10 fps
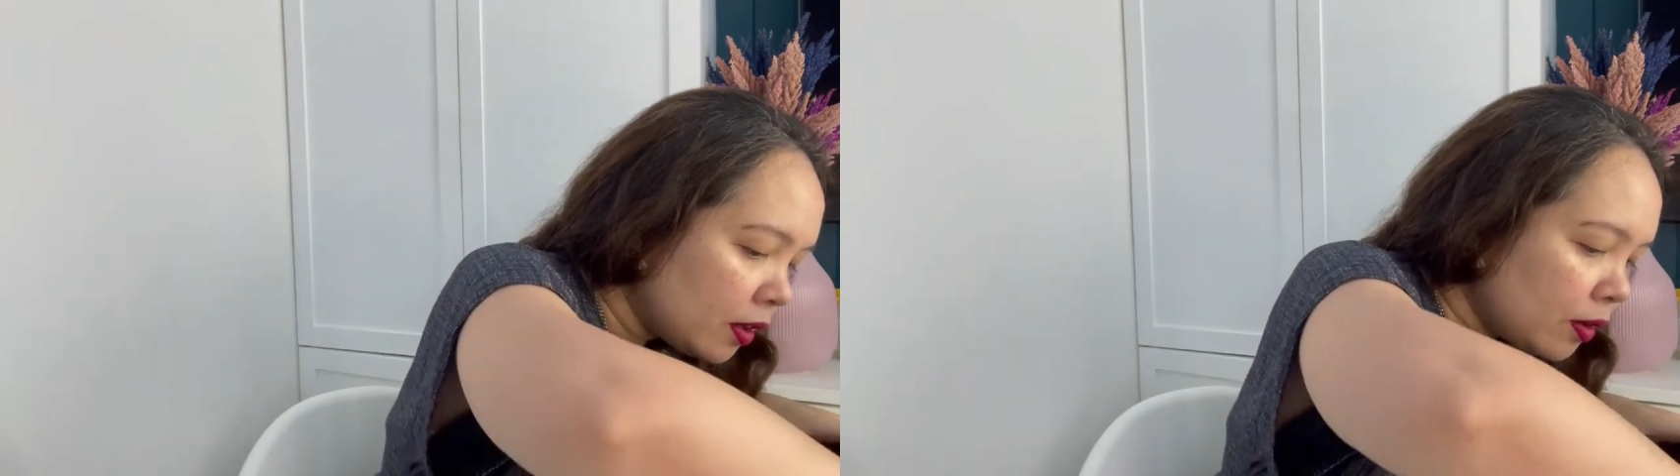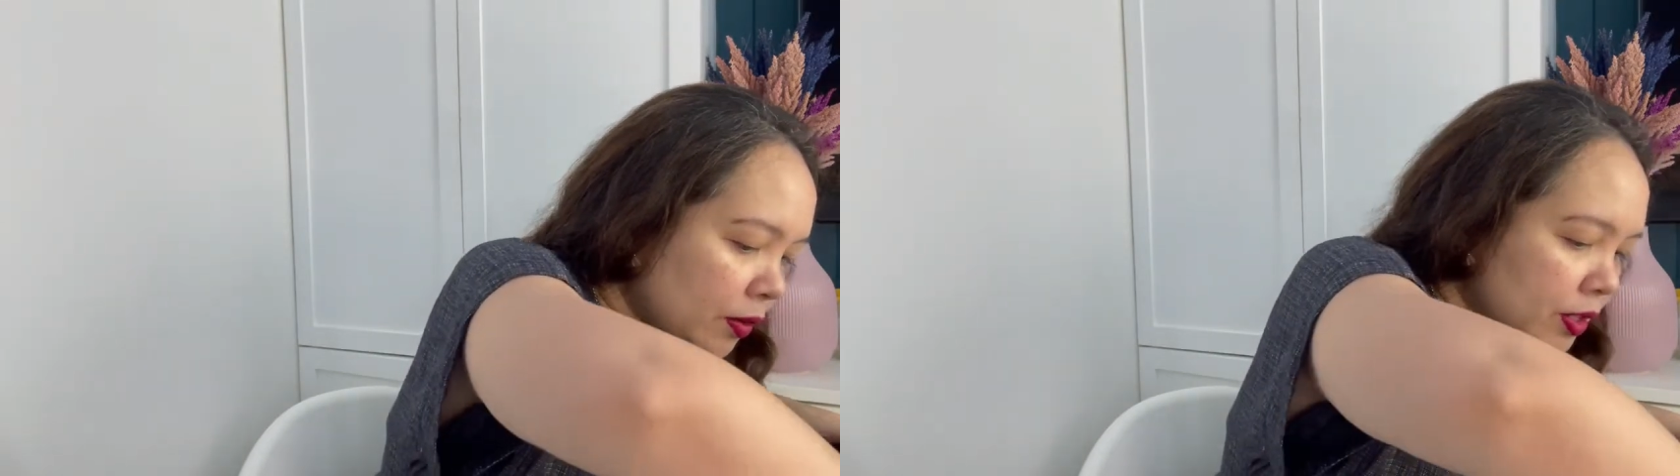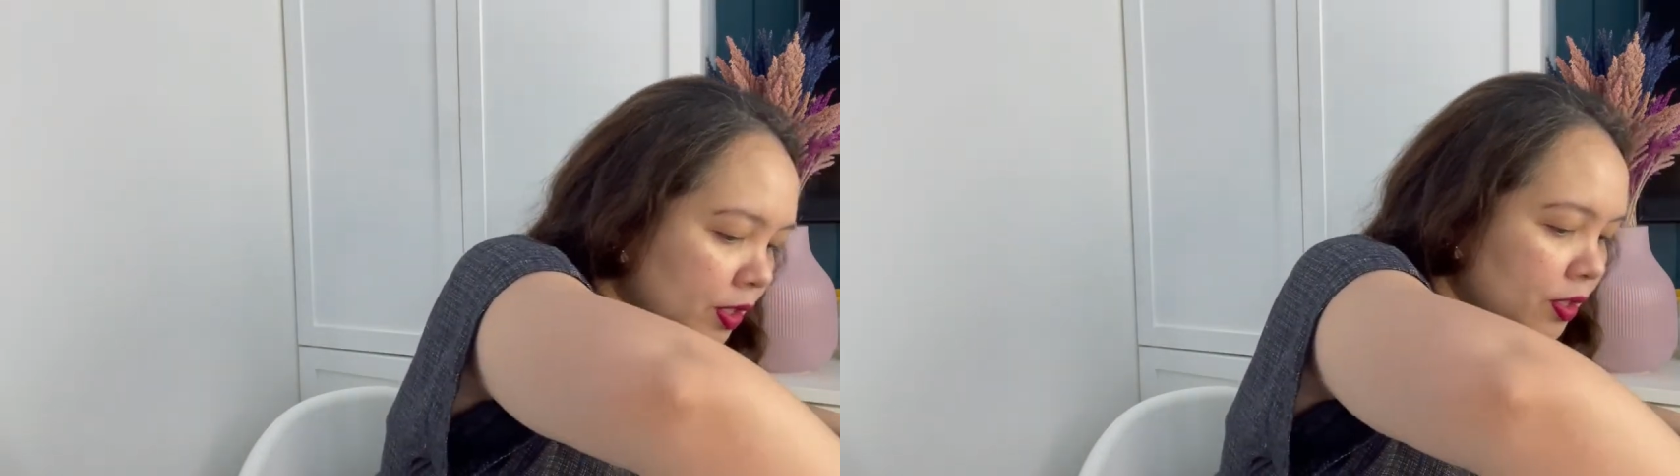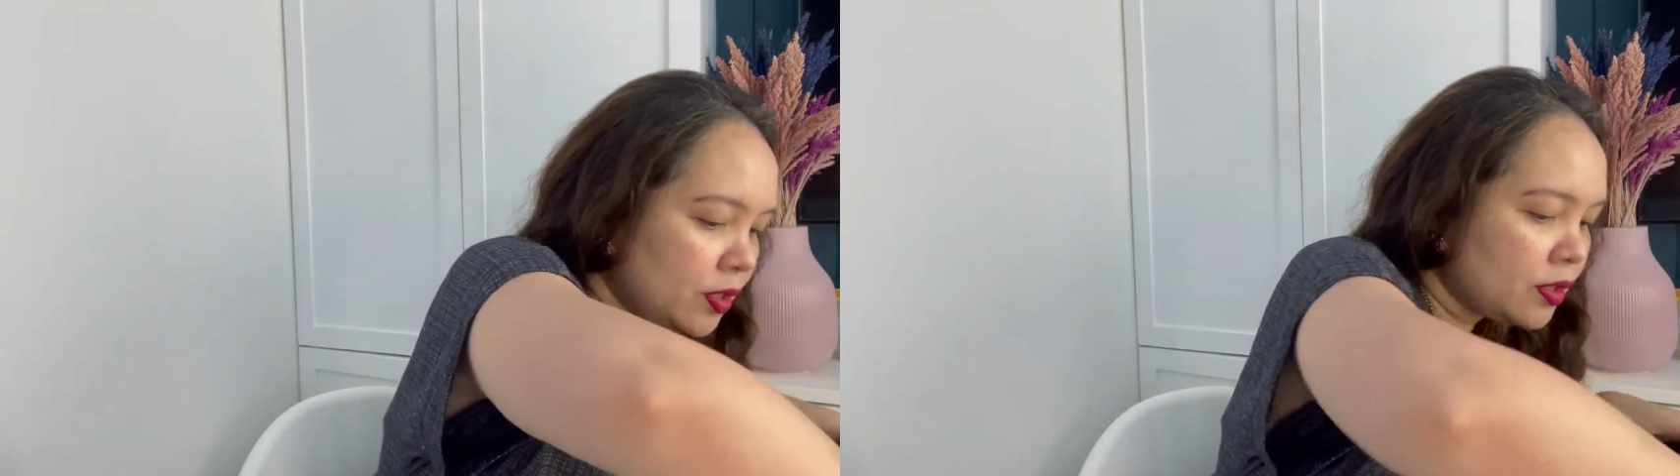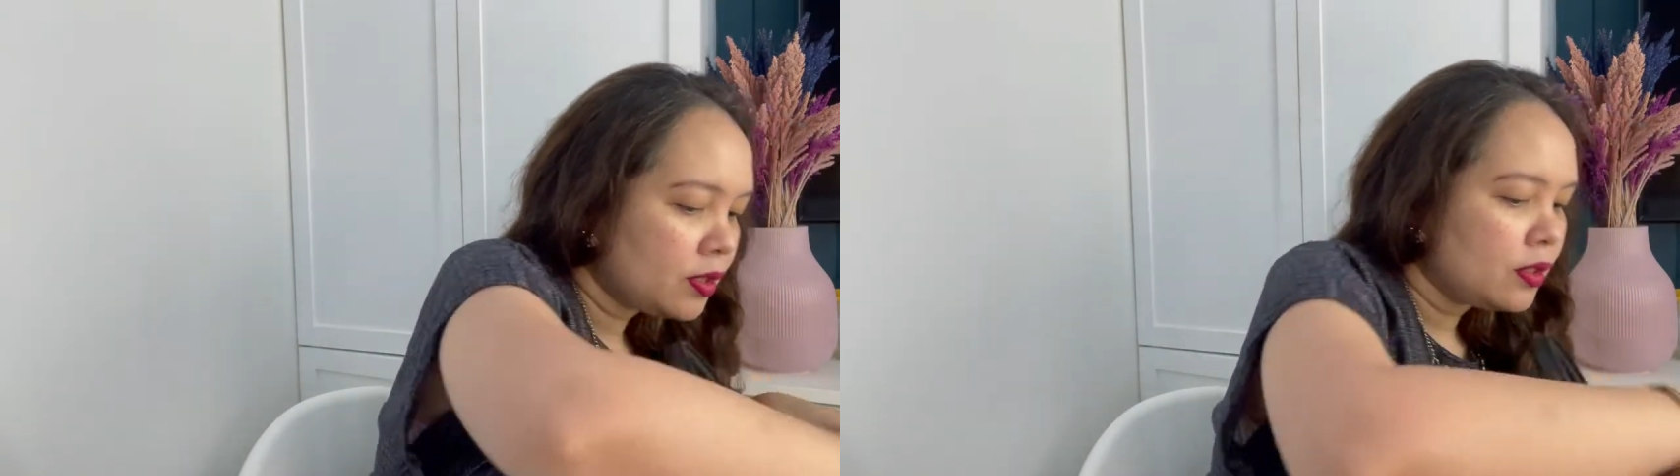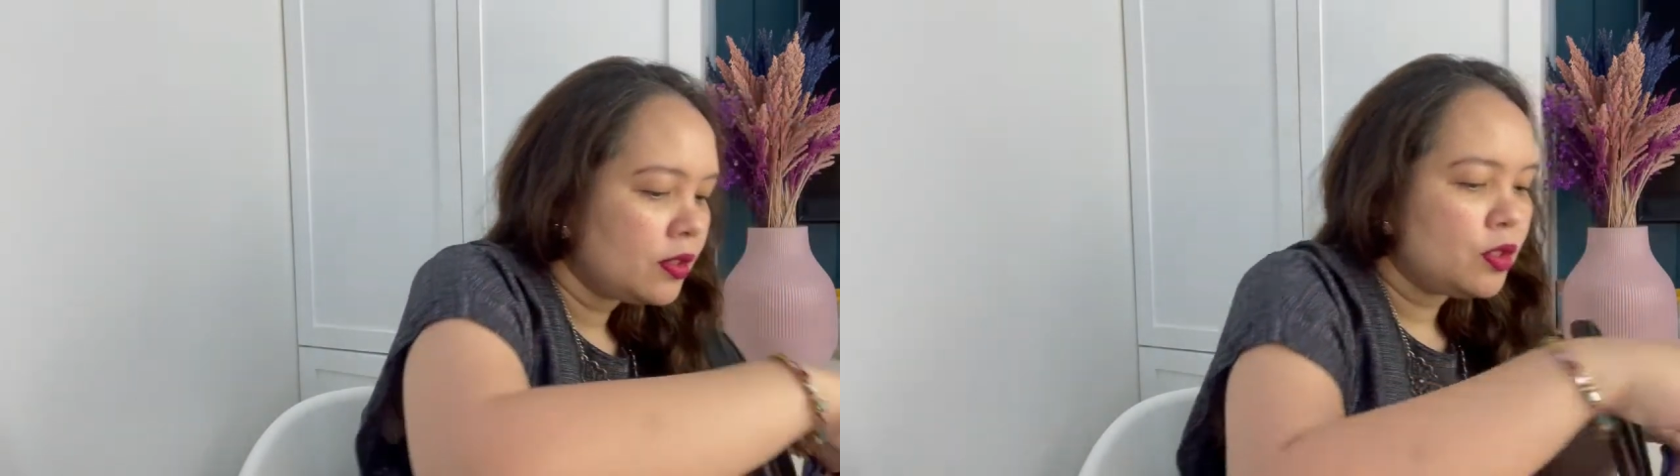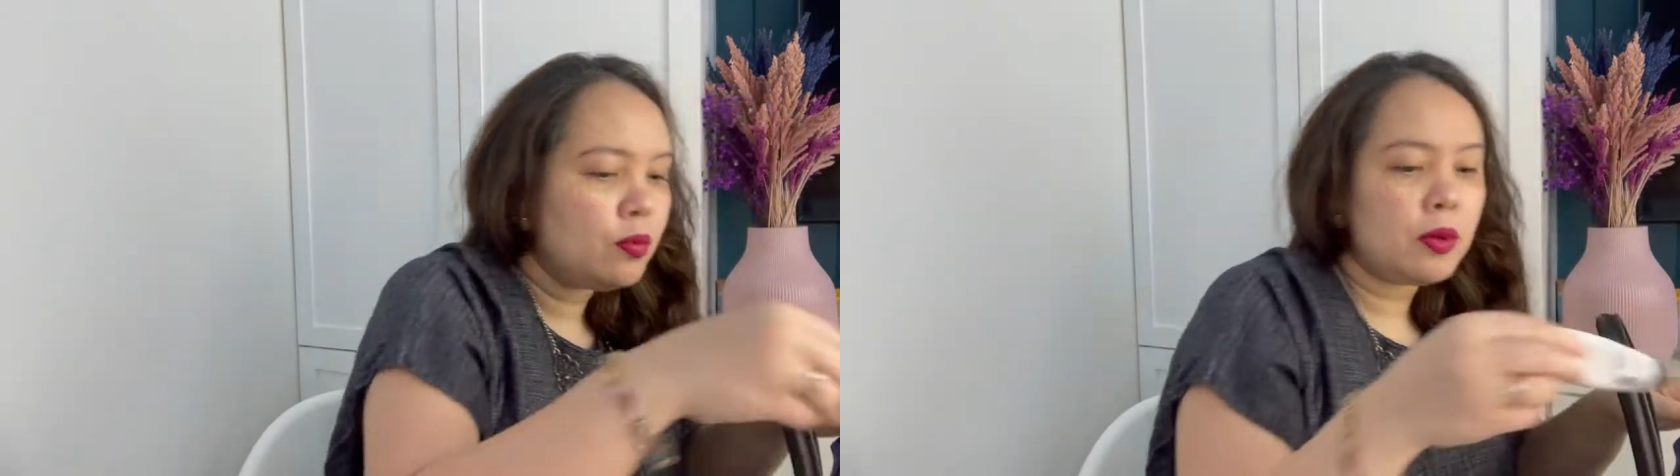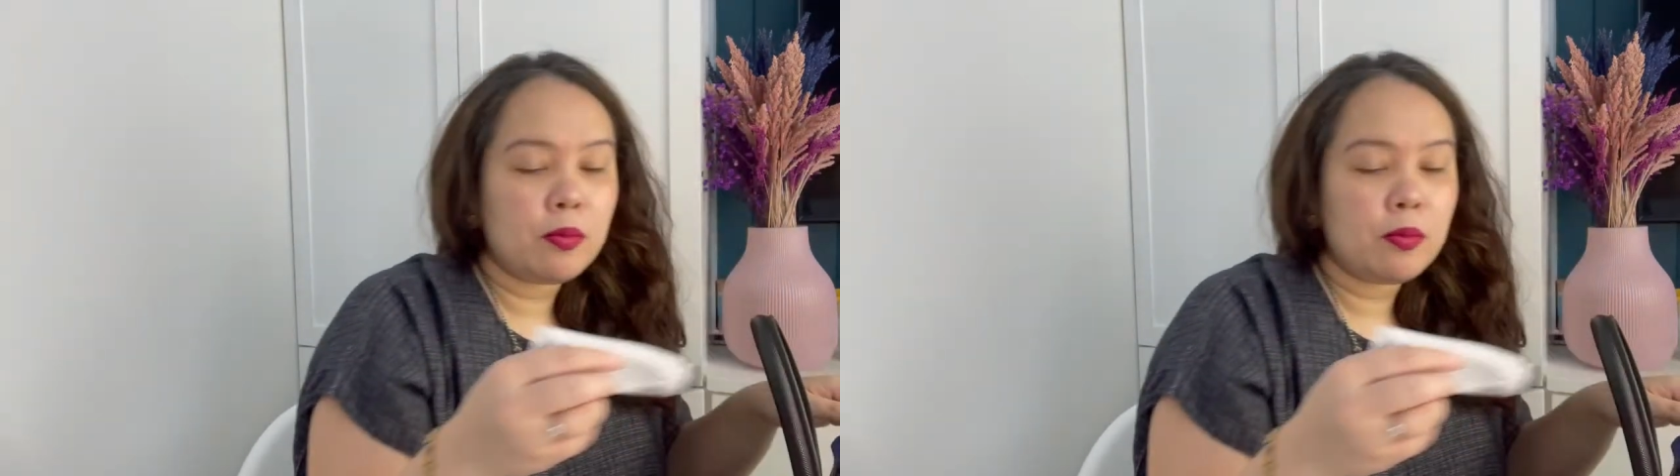Oh, this is super